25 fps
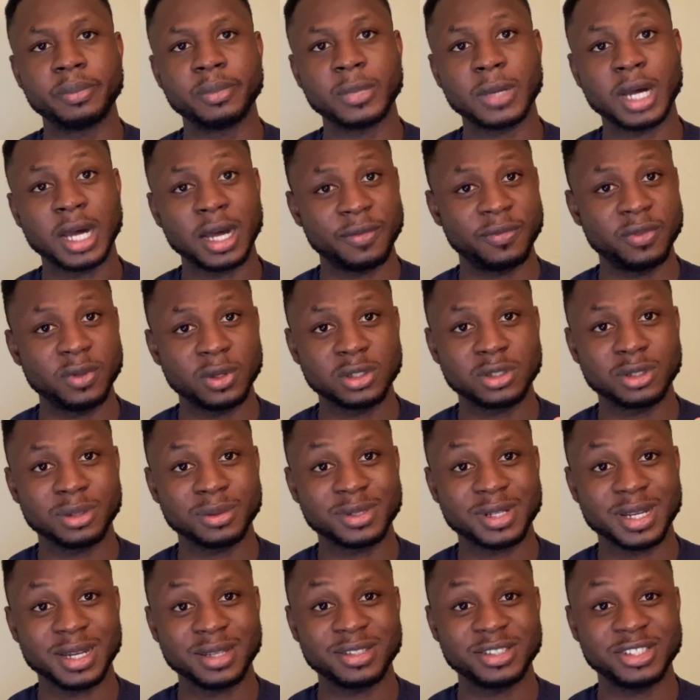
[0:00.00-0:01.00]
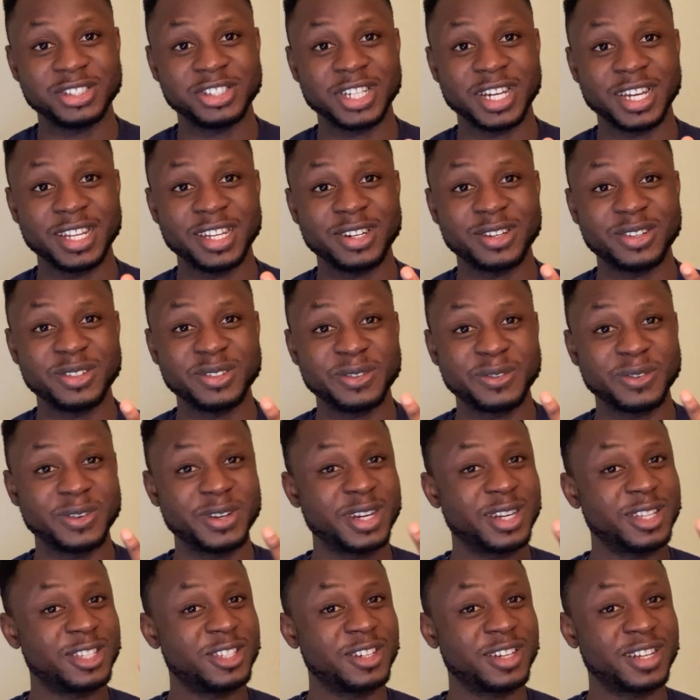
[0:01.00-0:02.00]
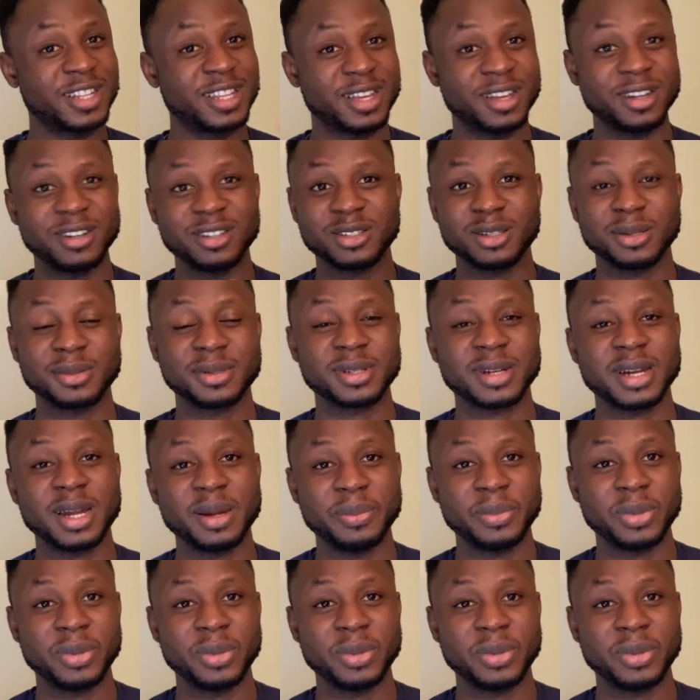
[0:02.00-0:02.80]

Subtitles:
have not subscribed to the channel, don't forget to click on the subscribe